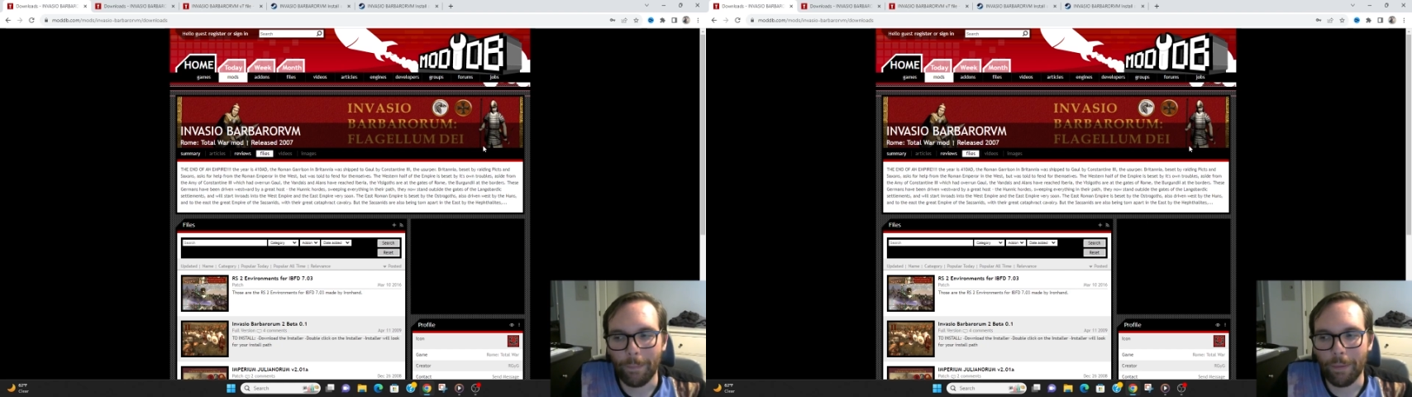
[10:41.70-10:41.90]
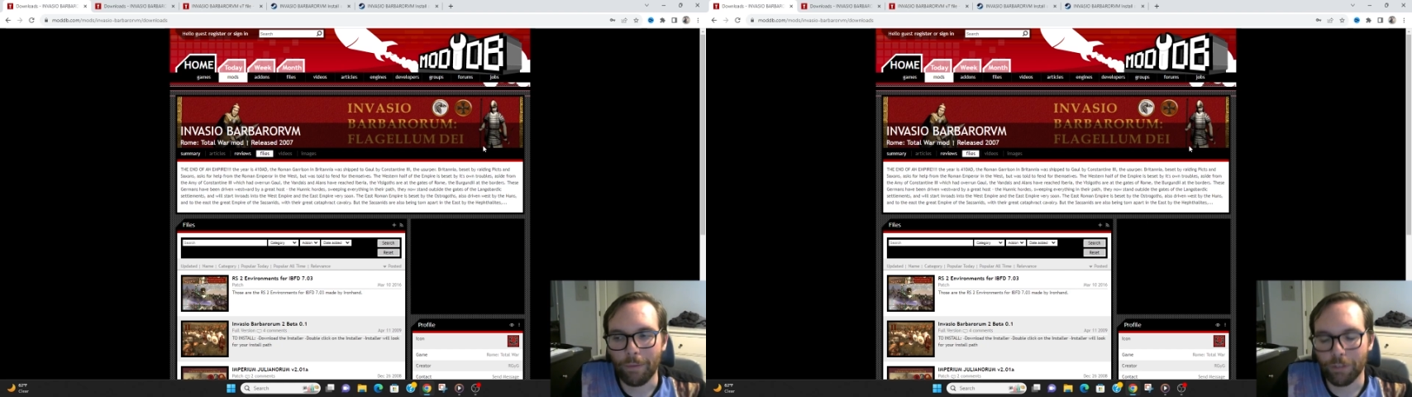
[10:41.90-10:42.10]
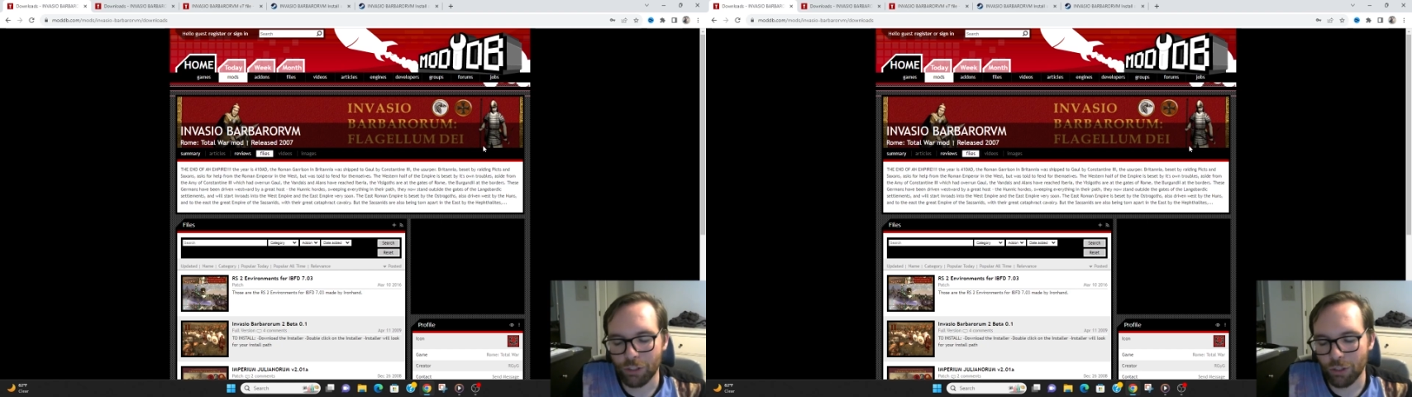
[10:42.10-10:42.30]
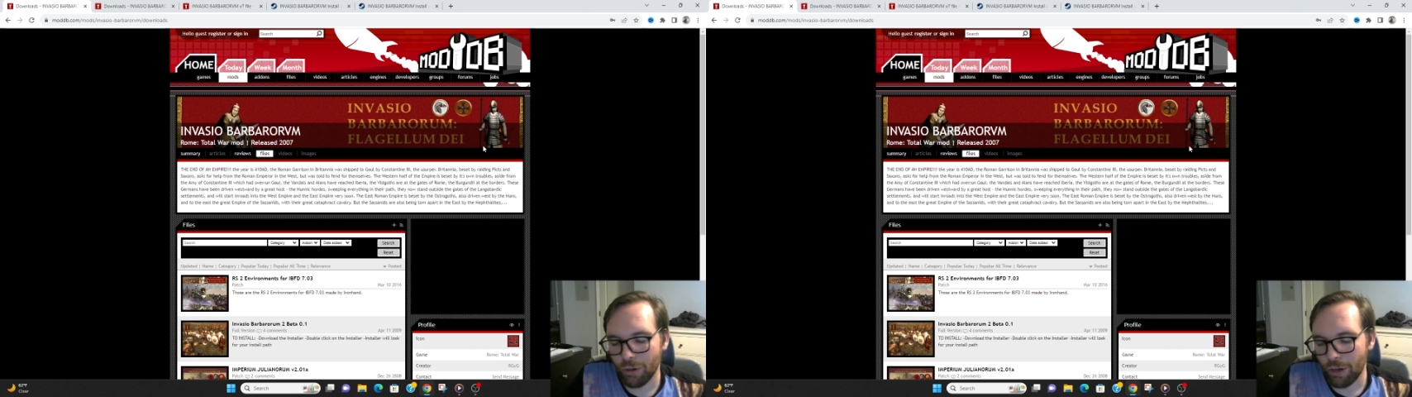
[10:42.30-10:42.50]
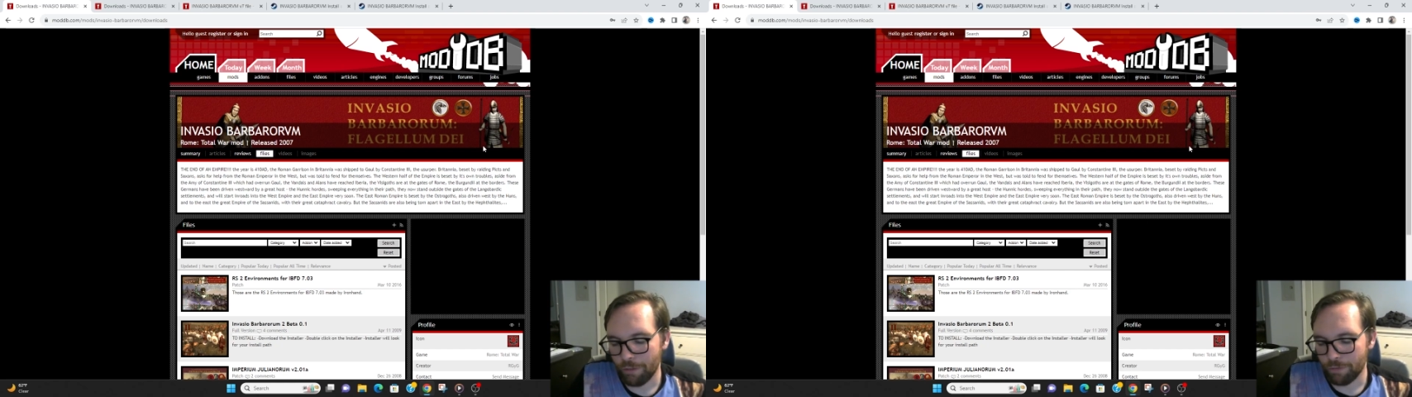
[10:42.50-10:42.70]
For sure,
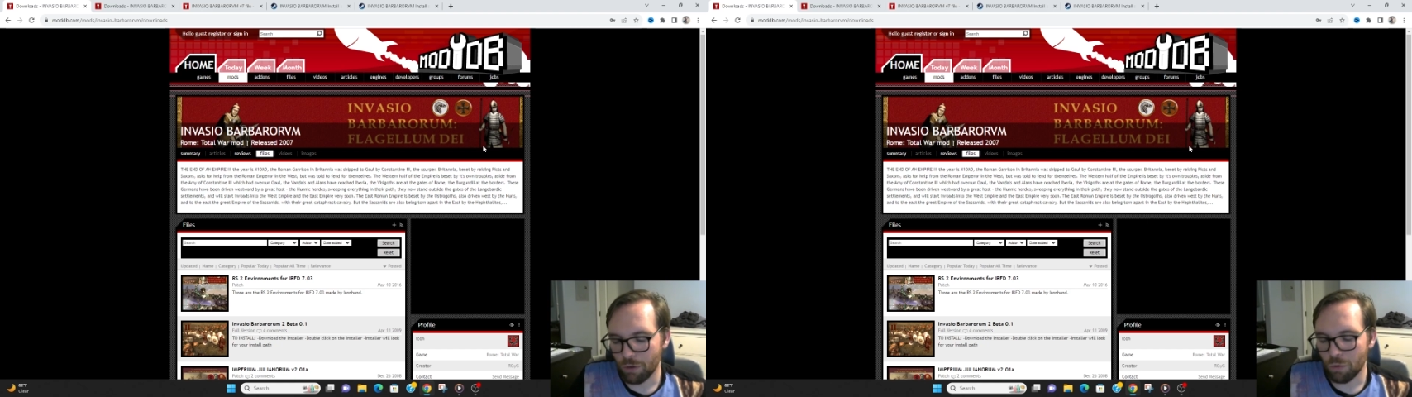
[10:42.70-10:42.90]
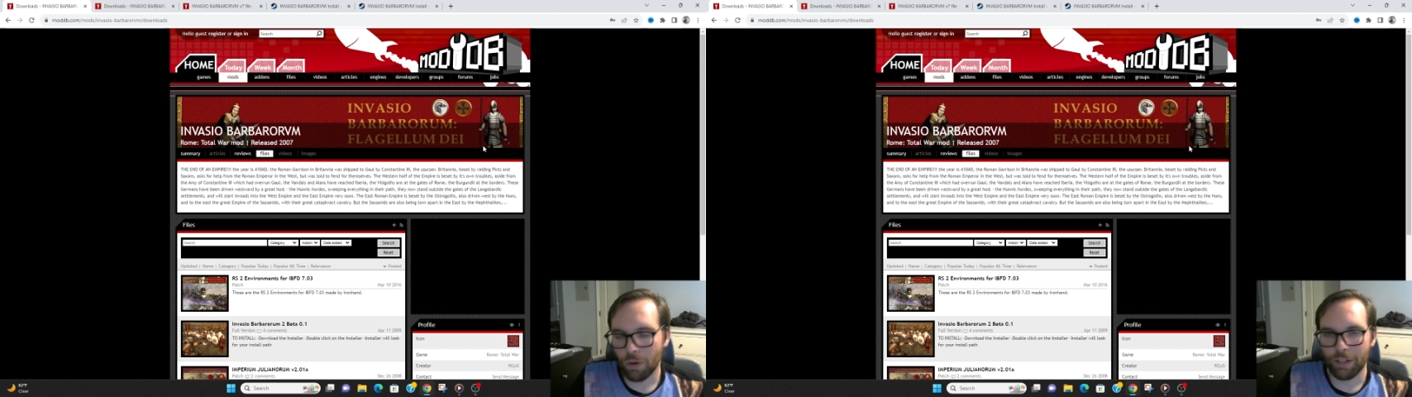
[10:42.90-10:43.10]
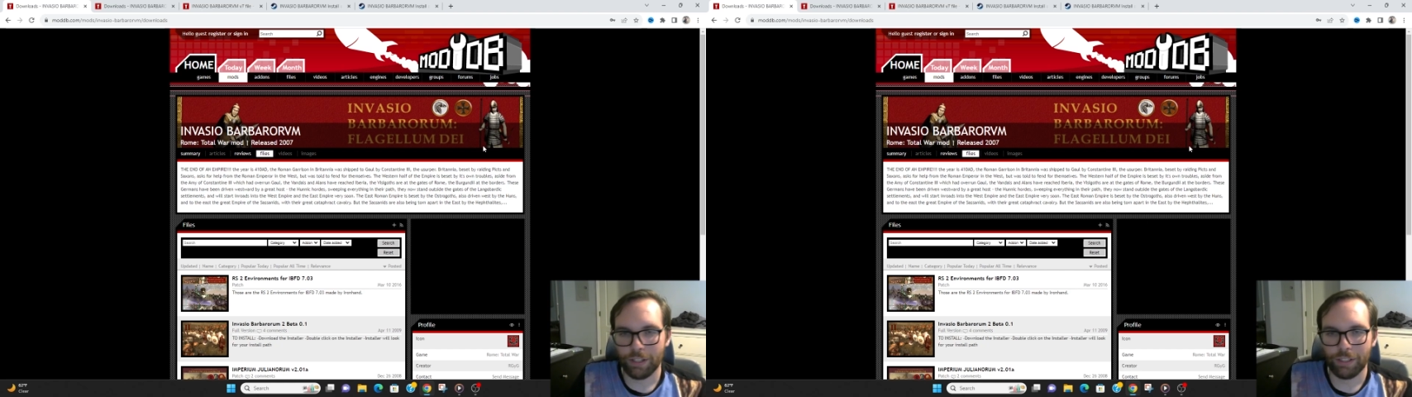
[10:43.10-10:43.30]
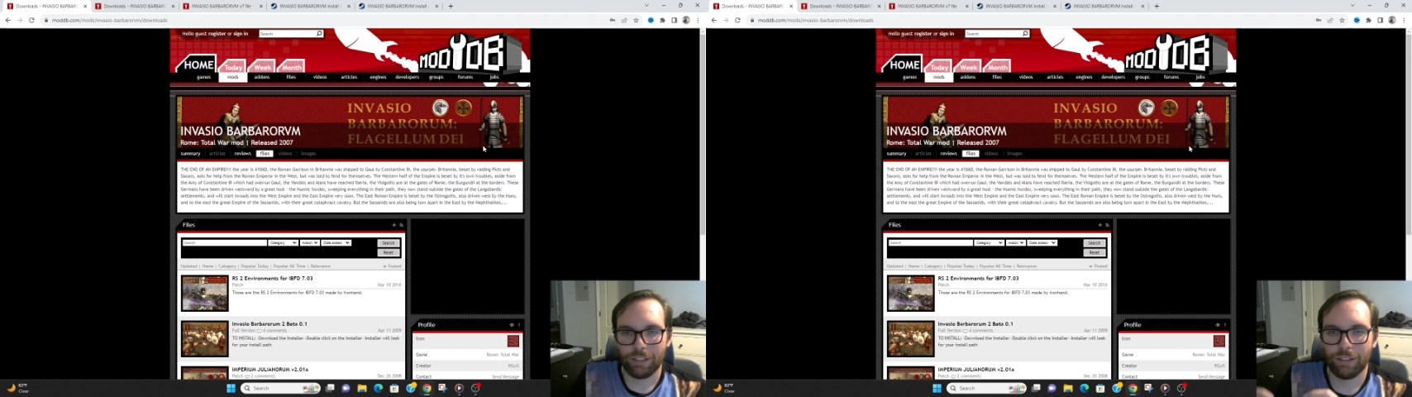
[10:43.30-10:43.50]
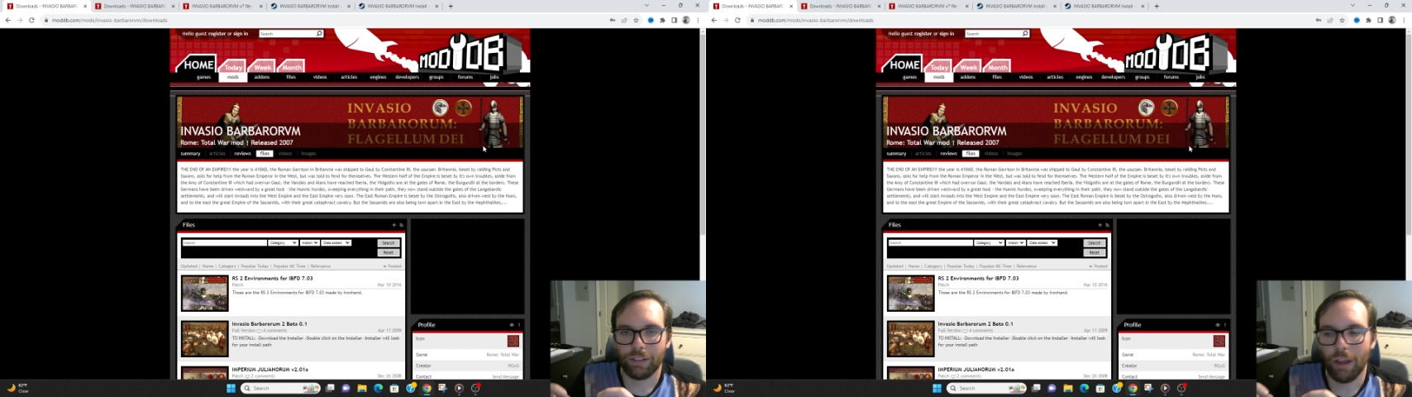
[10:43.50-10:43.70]
if you want